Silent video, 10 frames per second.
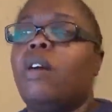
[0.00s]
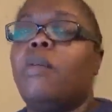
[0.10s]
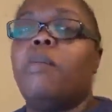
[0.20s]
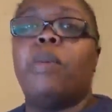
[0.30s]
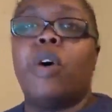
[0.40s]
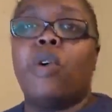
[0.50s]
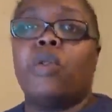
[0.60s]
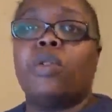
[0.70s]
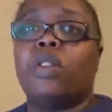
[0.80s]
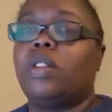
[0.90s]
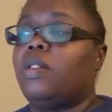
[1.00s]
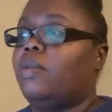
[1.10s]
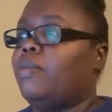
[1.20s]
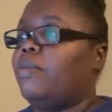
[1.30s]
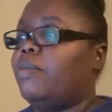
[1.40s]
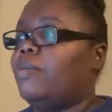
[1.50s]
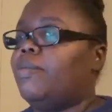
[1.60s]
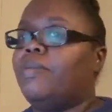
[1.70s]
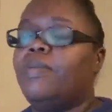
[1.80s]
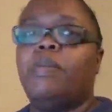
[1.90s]
boss.
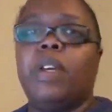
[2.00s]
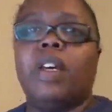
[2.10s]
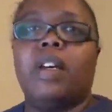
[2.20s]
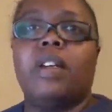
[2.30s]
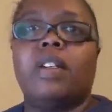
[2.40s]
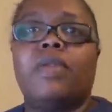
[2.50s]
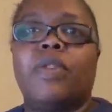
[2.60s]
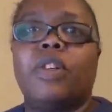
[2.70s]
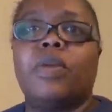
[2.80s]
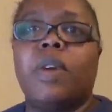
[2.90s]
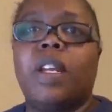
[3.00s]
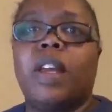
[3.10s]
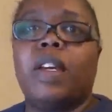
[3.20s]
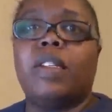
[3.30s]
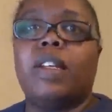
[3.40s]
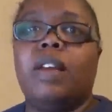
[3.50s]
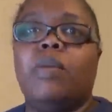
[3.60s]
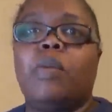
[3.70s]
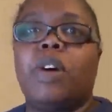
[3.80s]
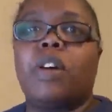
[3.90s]
Because for
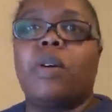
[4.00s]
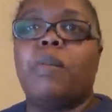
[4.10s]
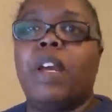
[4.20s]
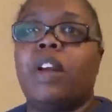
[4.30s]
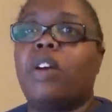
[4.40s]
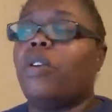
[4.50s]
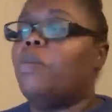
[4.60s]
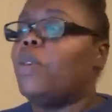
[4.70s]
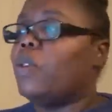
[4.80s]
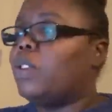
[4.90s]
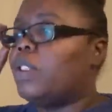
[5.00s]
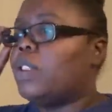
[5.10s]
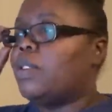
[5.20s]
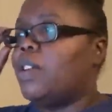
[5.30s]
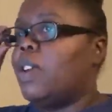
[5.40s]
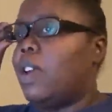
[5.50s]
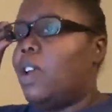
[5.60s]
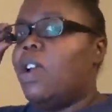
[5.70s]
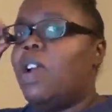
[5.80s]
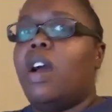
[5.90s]
2019, we're working on being our own bosses.
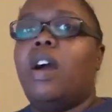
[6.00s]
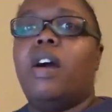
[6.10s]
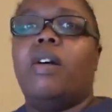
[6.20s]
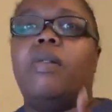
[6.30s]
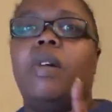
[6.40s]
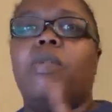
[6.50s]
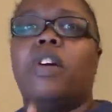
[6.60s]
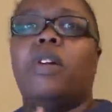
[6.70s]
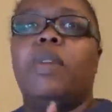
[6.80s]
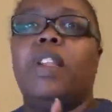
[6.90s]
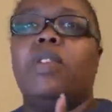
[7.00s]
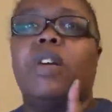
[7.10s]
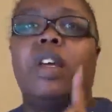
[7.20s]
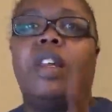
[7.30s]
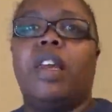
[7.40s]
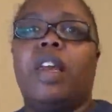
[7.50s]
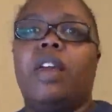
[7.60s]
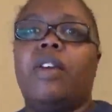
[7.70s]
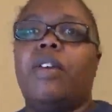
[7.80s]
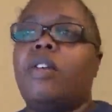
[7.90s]
I'm going to be looking
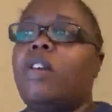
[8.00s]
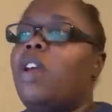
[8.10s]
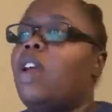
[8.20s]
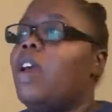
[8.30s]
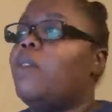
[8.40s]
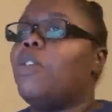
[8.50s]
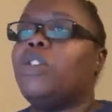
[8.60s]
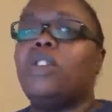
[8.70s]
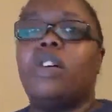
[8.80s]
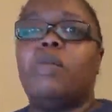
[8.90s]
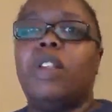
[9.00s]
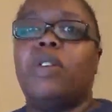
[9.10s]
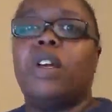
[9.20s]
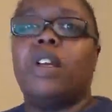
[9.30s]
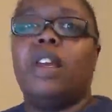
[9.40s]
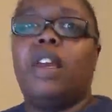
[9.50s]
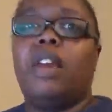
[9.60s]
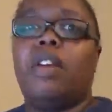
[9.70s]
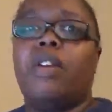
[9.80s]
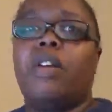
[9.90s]
here, and I'm also going to be looking
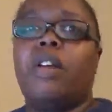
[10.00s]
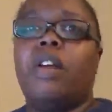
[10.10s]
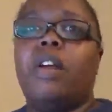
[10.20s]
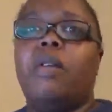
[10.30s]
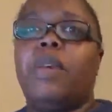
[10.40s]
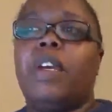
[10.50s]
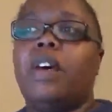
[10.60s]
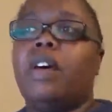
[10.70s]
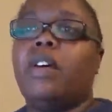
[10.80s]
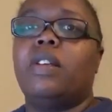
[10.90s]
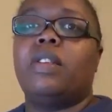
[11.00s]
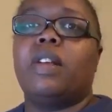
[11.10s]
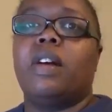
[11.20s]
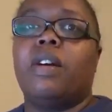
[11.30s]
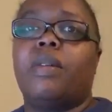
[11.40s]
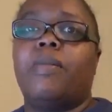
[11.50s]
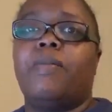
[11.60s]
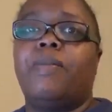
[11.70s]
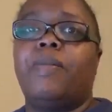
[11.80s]
here because I'm